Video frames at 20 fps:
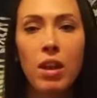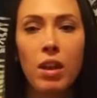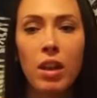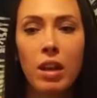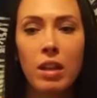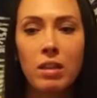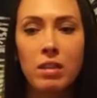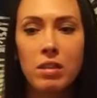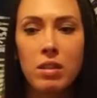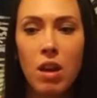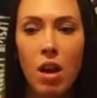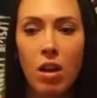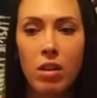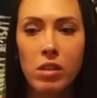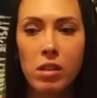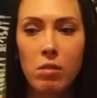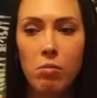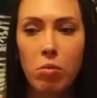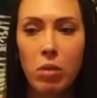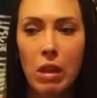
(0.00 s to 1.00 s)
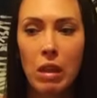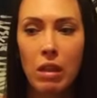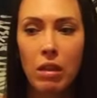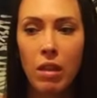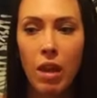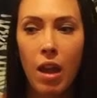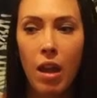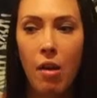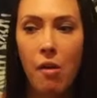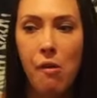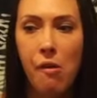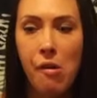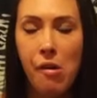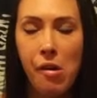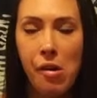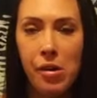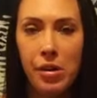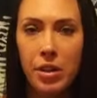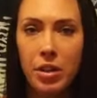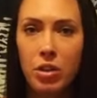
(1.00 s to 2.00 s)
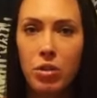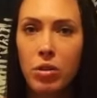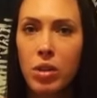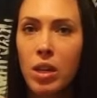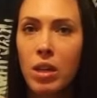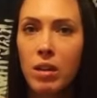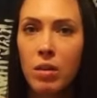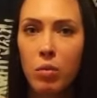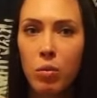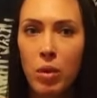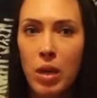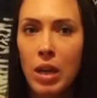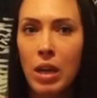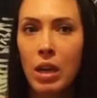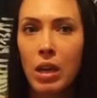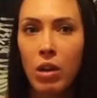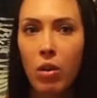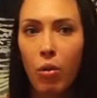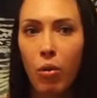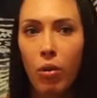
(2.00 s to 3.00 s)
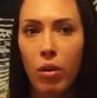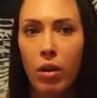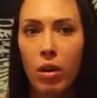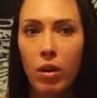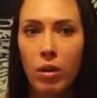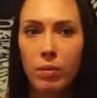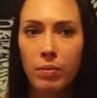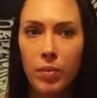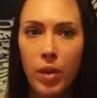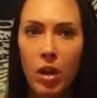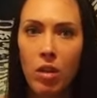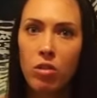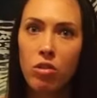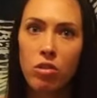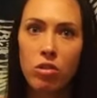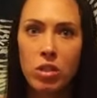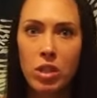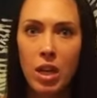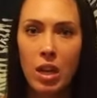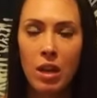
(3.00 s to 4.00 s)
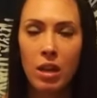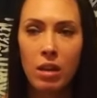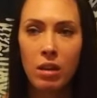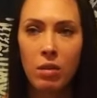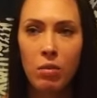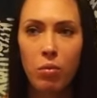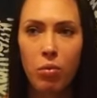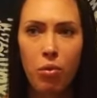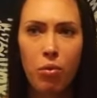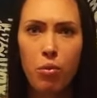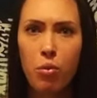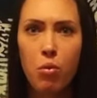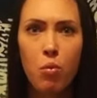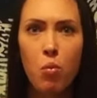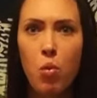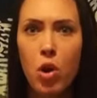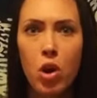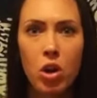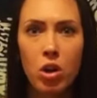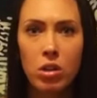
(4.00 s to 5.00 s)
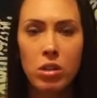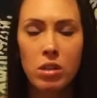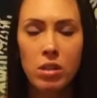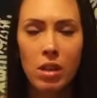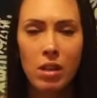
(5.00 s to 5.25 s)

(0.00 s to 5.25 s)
It's not something that you can read or understand through words,